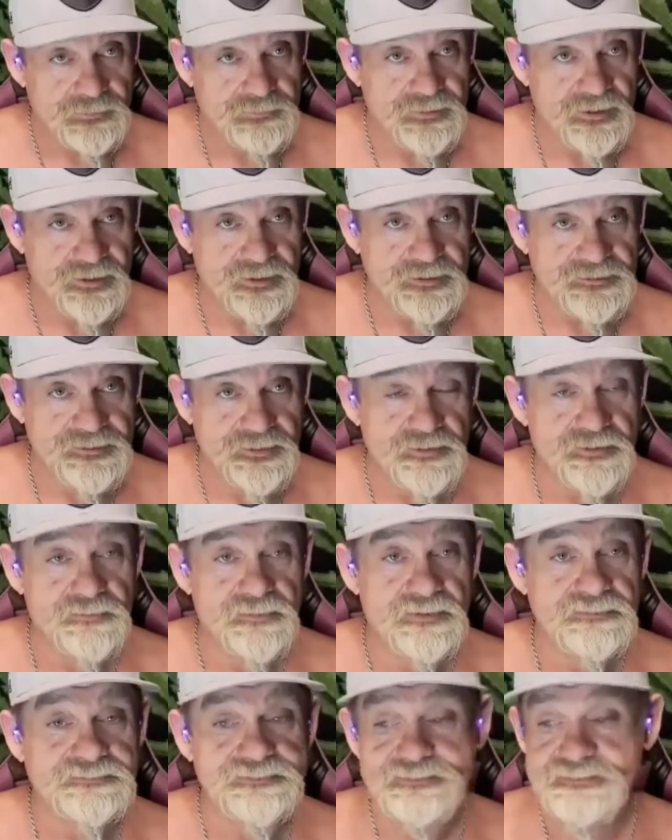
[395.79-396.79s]
glad he turned them
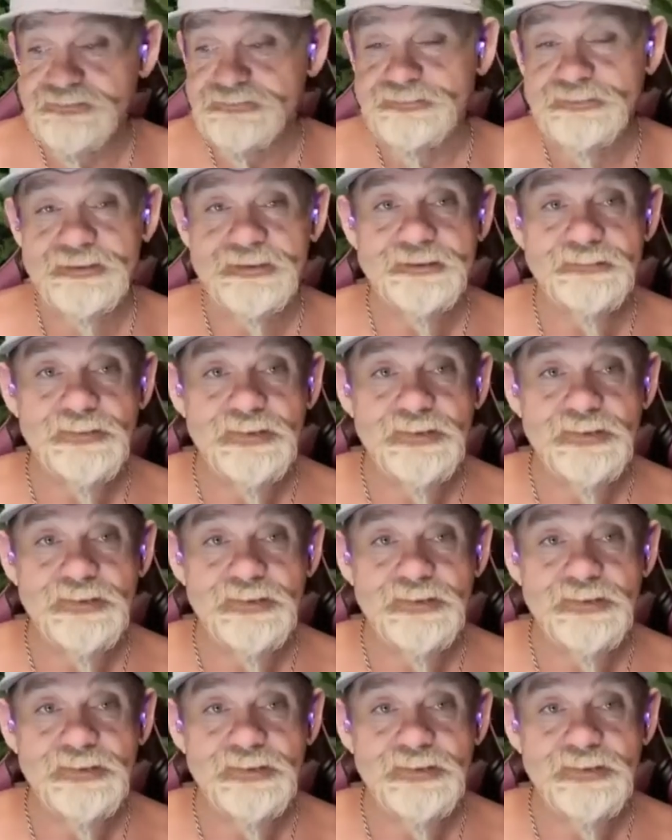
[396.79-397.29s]
on to us, man.